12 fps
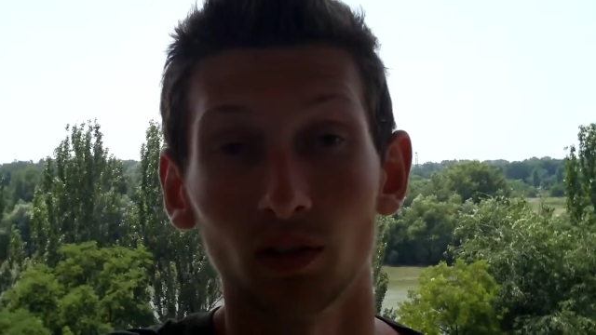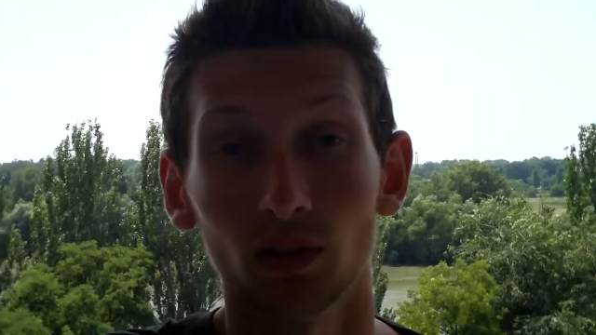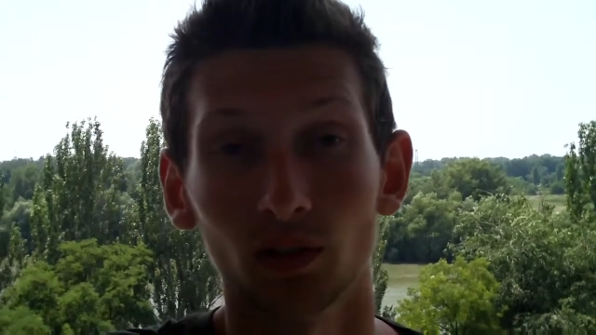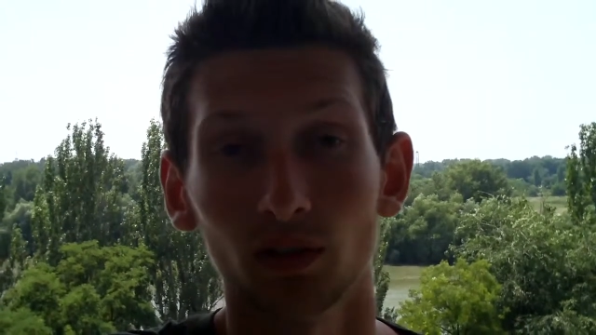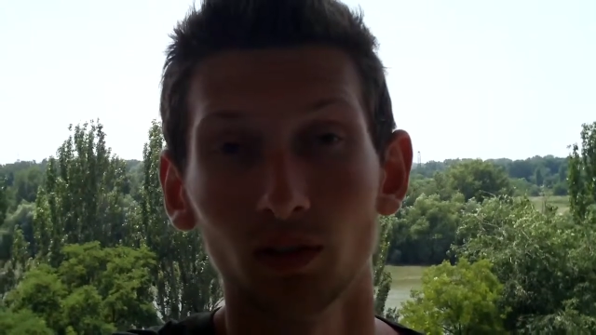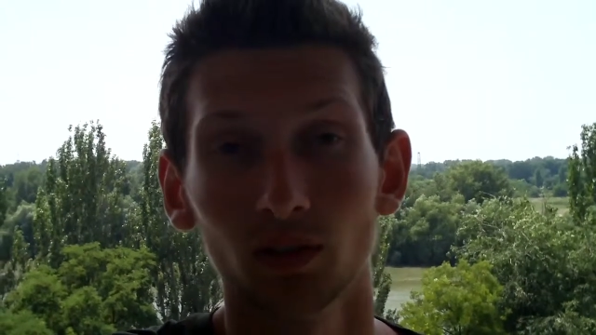
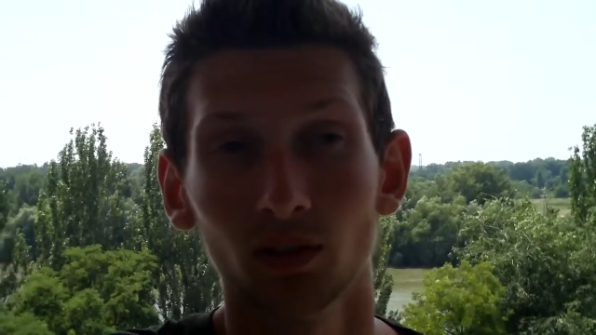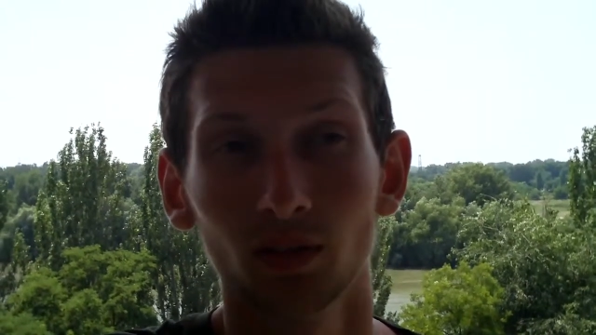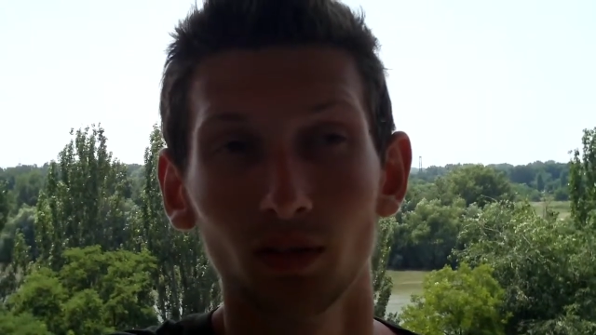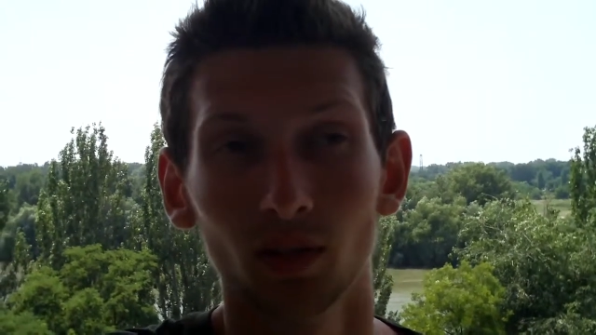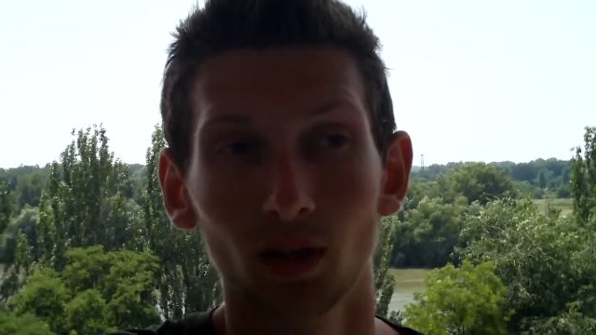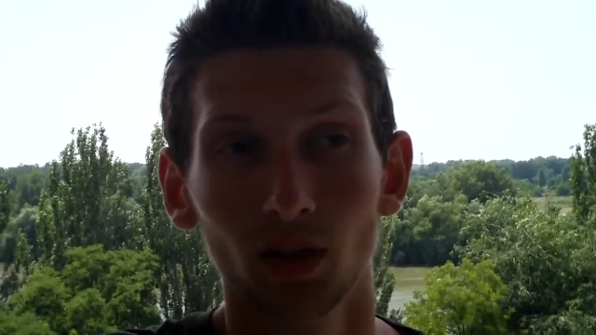nice
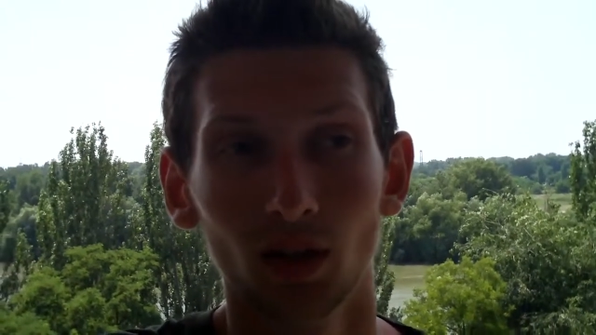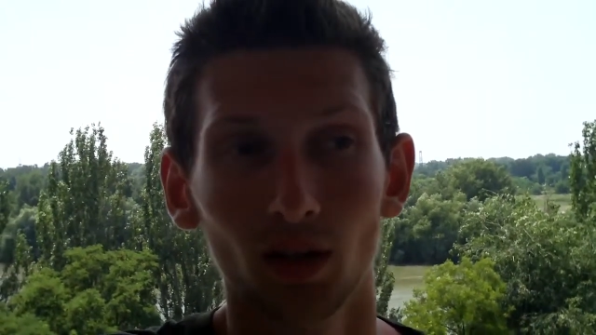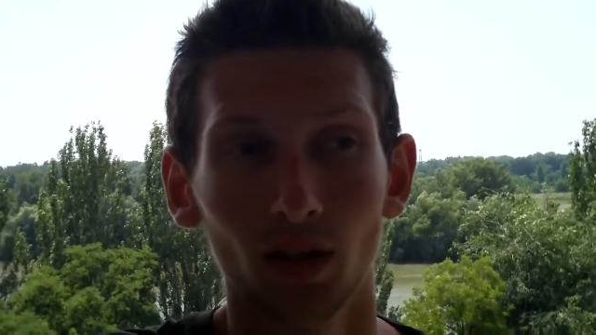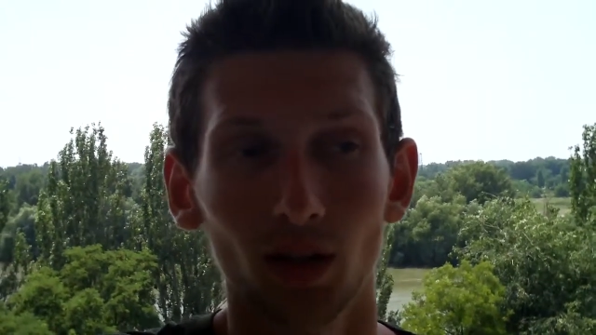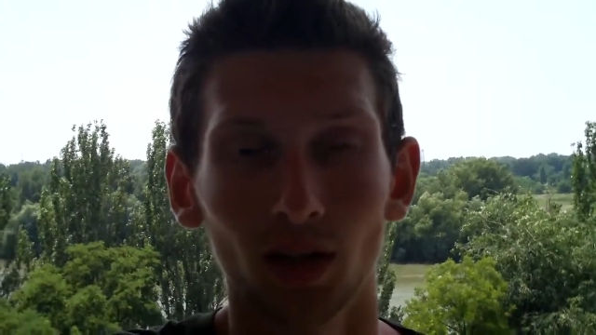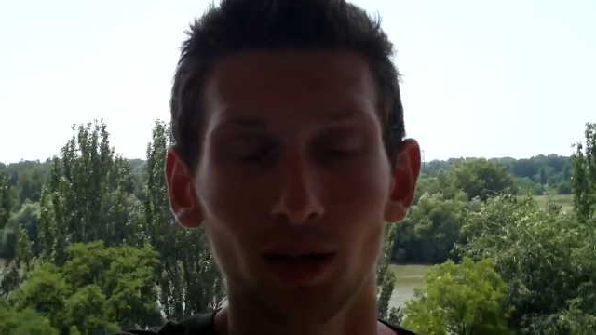
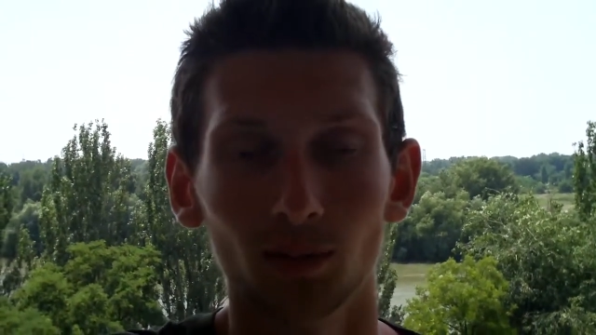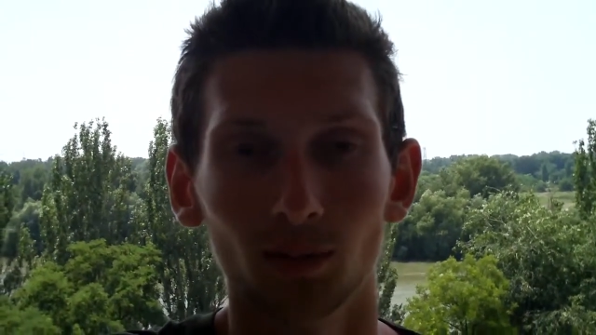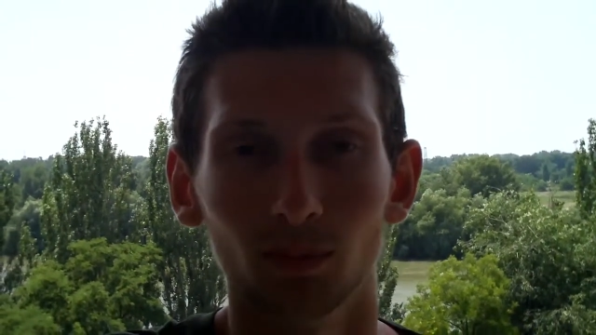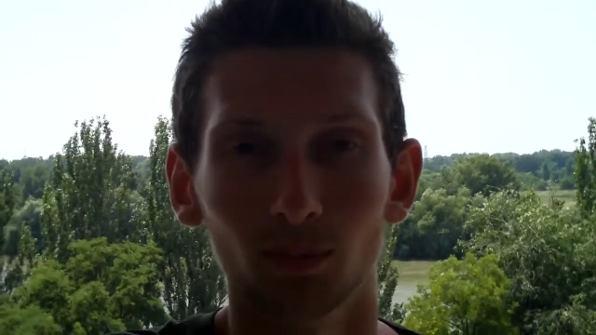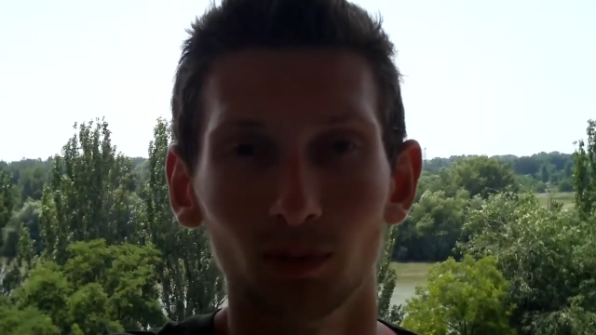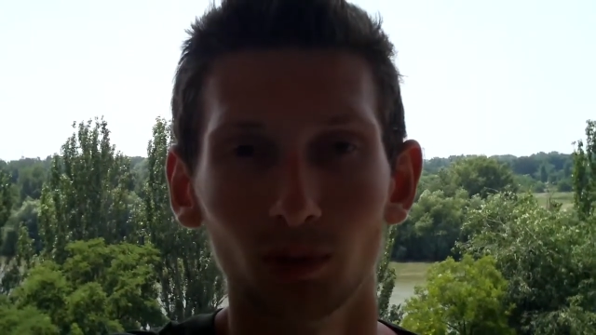
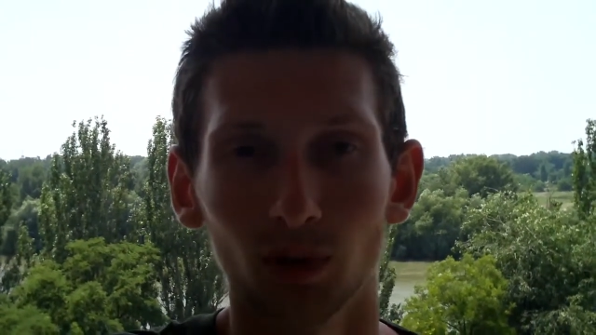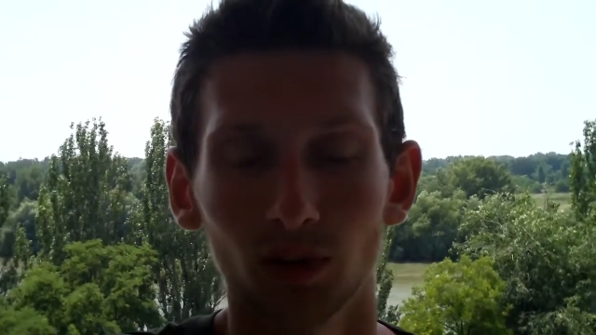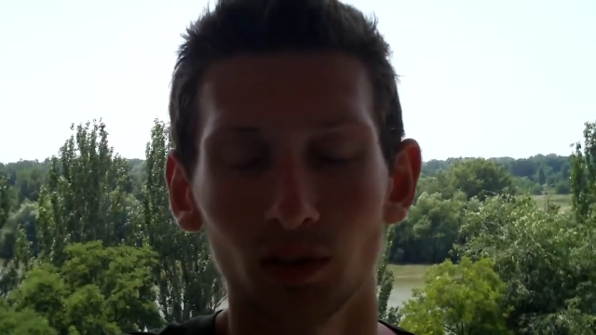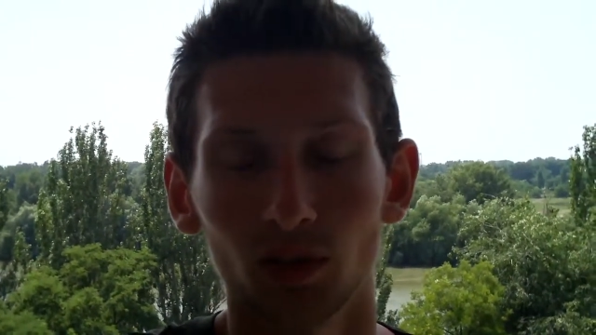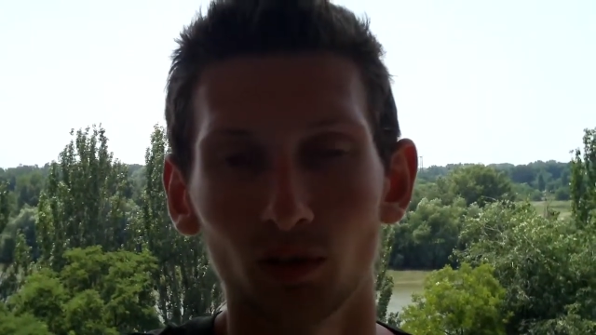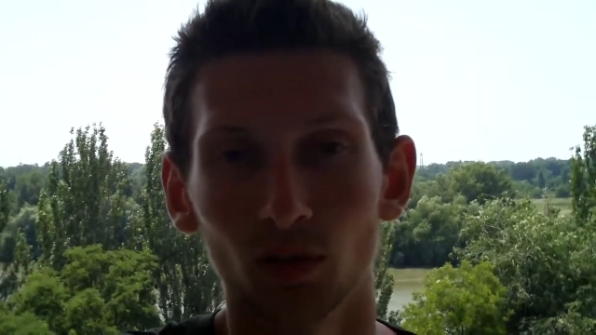
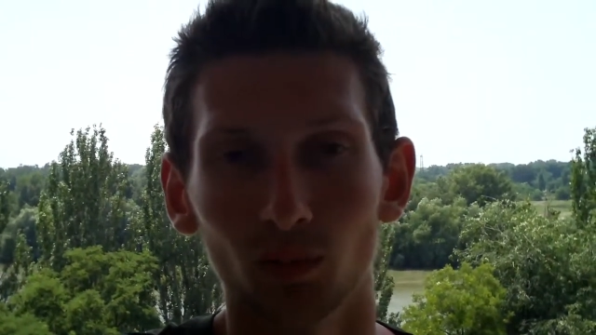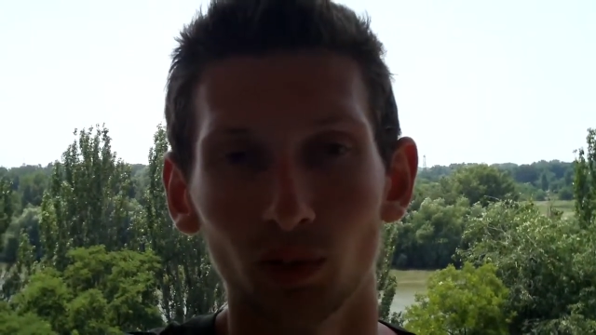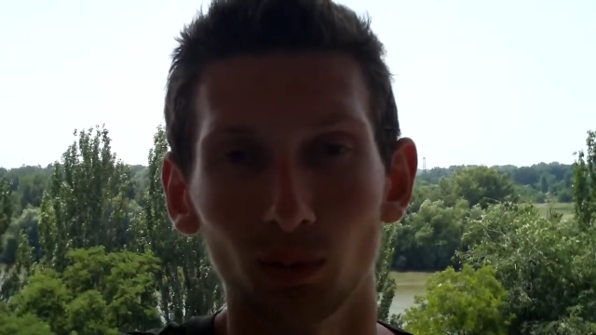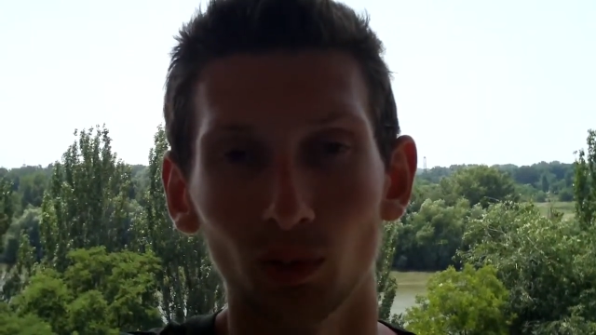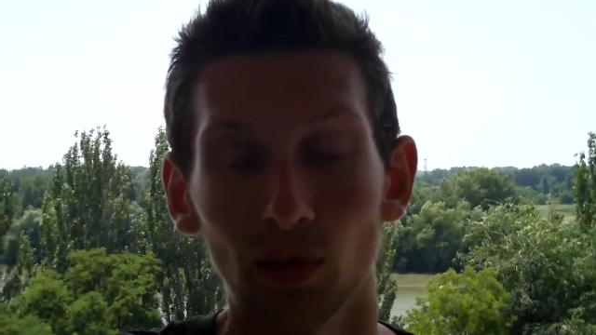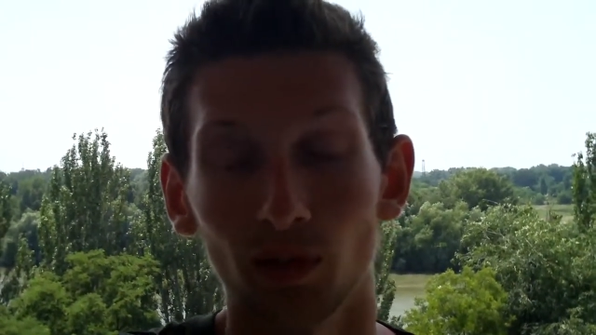Transnistrian
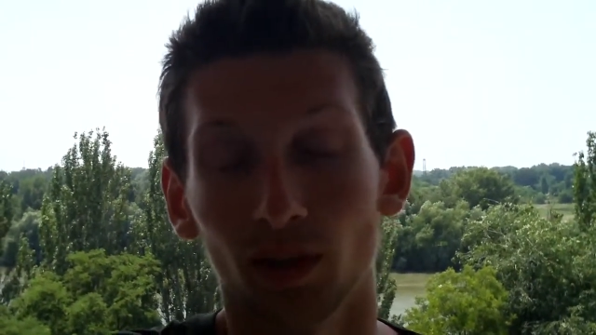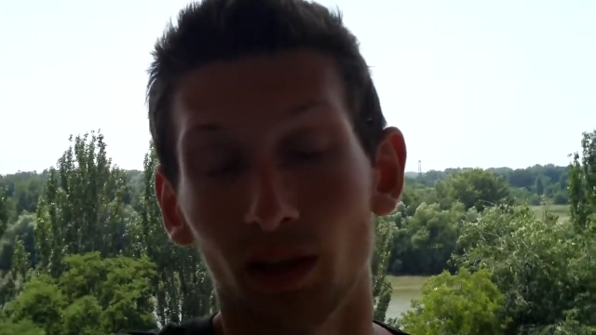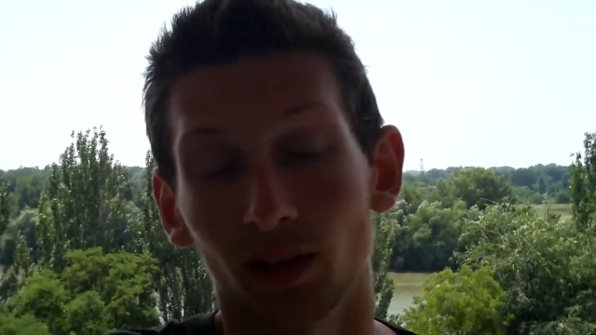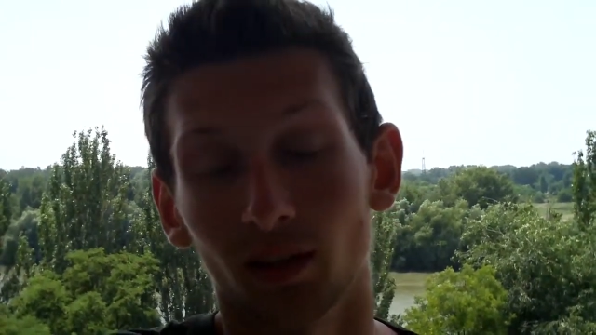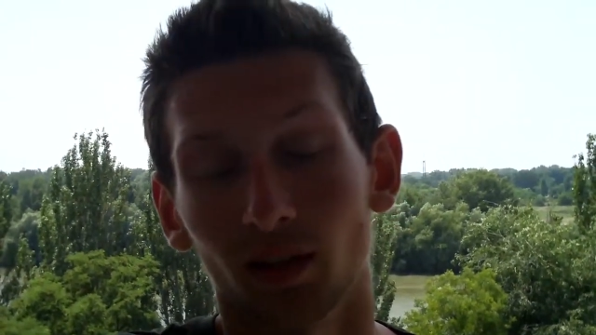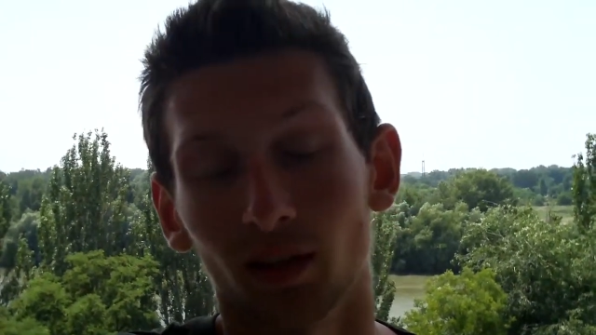people, and they